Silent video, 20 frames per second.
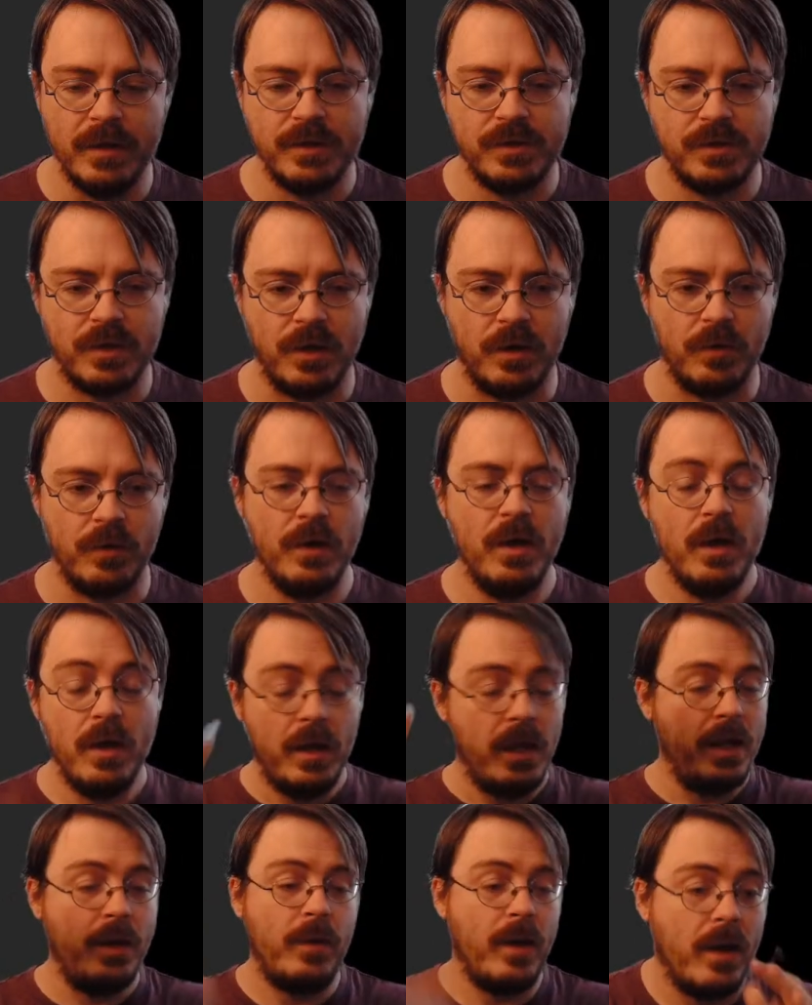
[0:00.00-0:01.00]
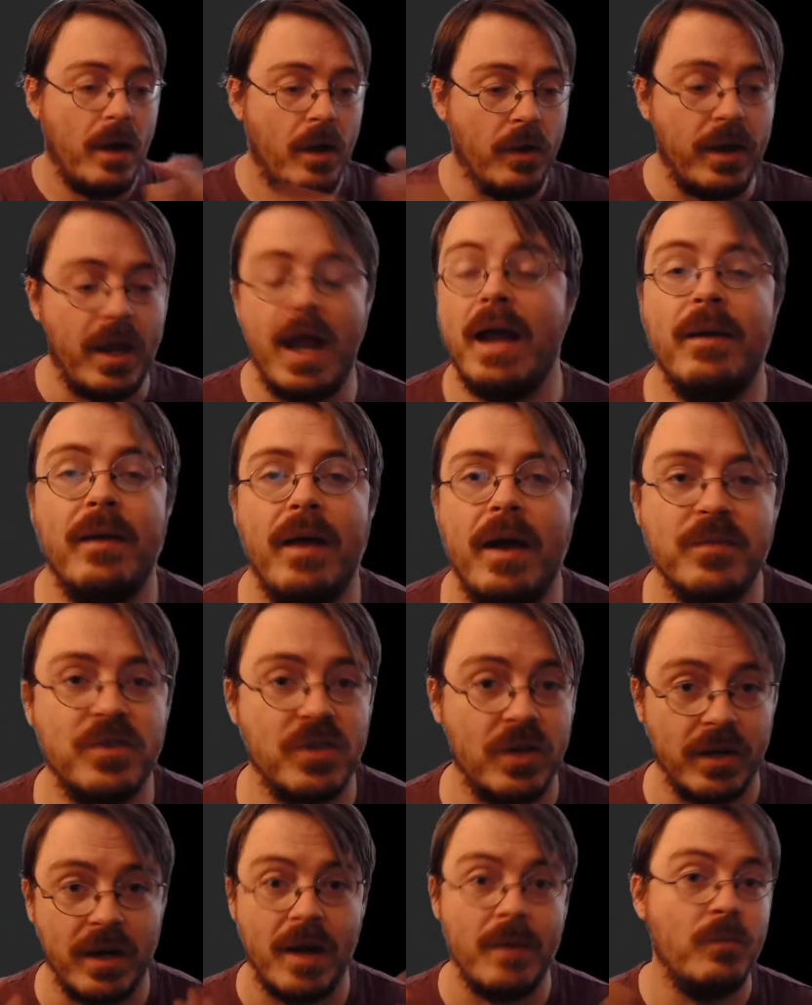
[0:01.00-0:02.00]
So, anyway, okay, I'm
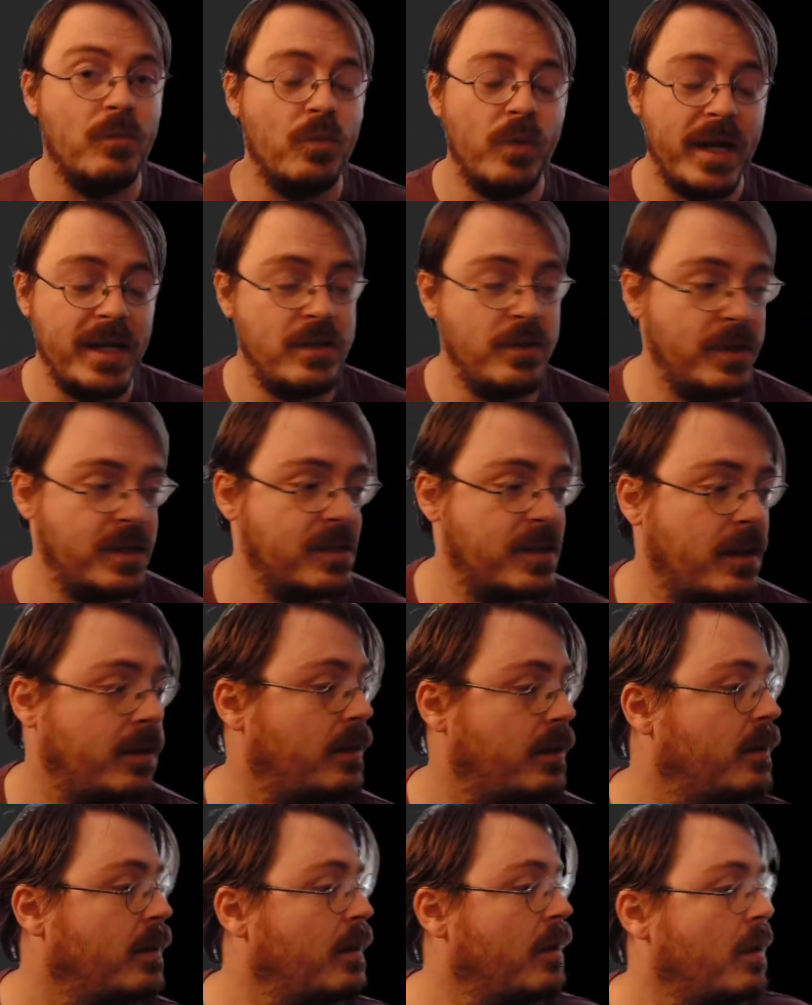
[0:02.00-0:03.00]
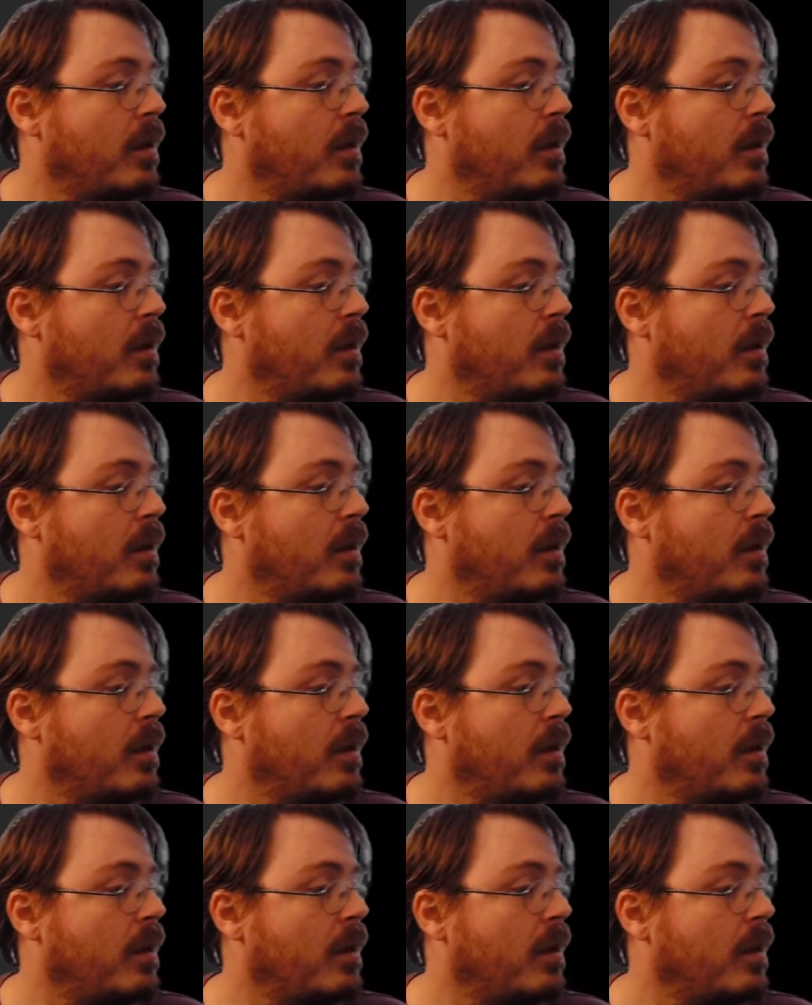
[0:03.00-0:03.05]
sorry. I'm way too excited.